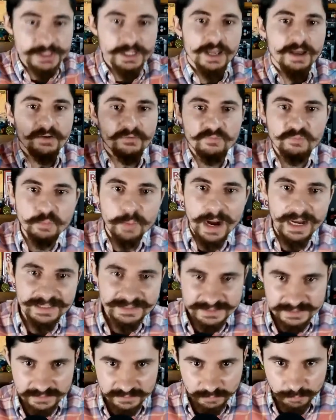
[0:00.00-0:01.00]
of
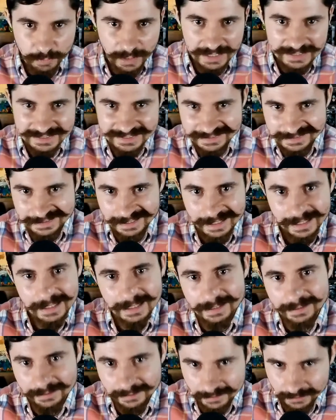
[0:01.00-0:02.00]

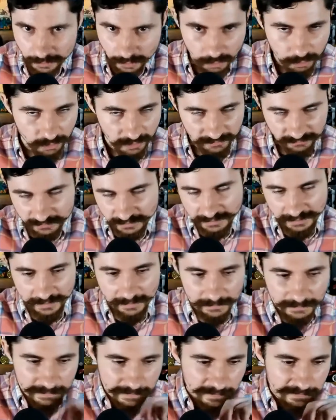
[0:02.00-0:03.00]
bicycling or whatever the
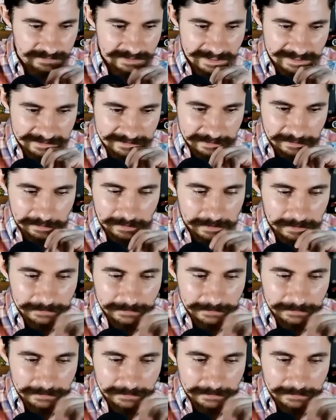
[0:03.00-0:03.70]
hell, you know what I'm saying? So